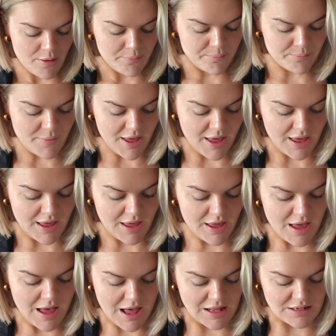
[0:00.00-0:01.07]

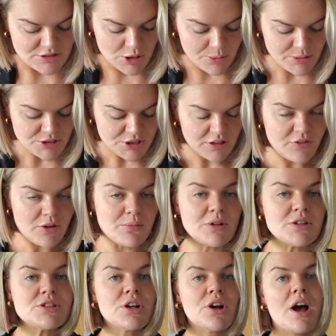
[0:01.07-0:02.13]
May, and up until a few
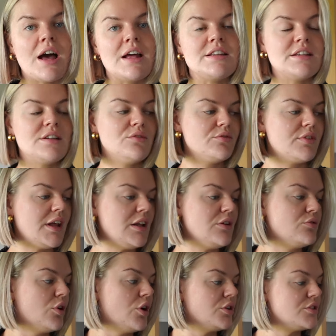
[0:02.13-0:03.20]
months ago I didn't really
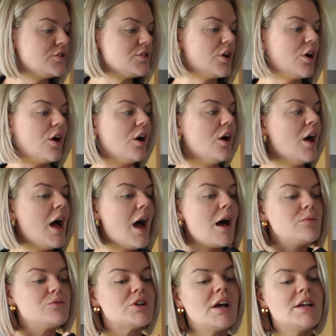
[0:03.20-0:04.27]
run, so
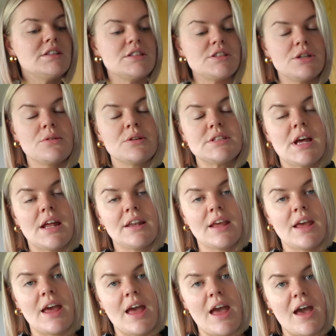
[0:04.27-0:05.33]
I'm trying to do a
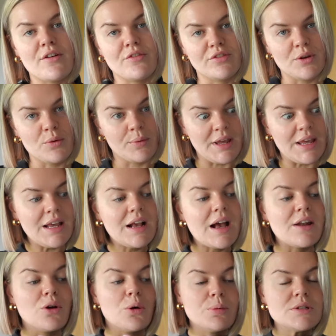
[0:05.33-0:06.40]
10k every week,
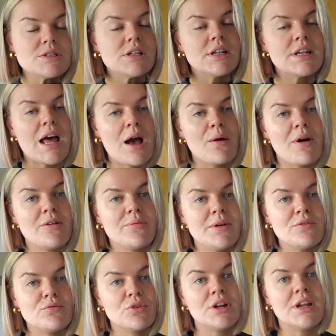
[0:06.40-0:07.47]
and up until now I've
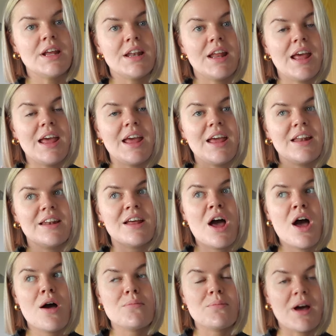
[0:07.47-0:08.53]
been running in
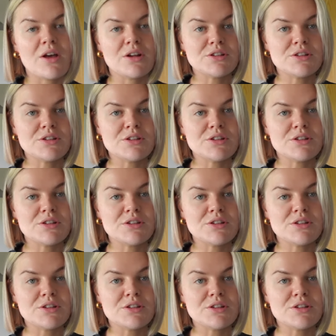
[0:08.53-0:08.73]
my